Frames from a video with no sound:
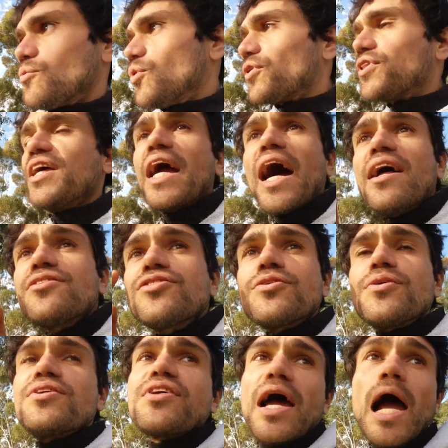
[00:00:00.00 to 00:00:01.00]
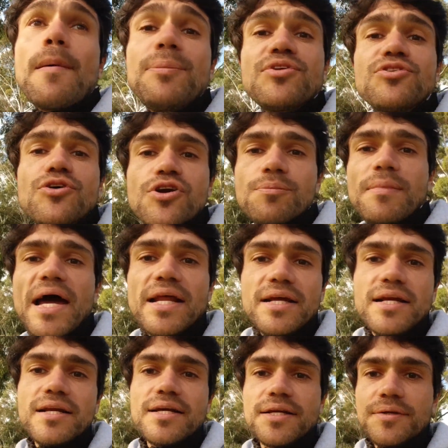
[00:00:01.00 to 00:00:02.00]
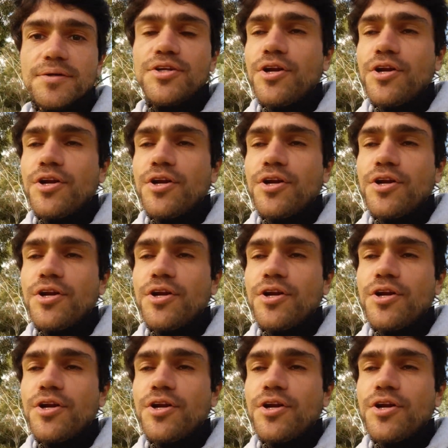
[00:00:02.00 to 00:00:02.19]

Well, the answer is it happens automatically.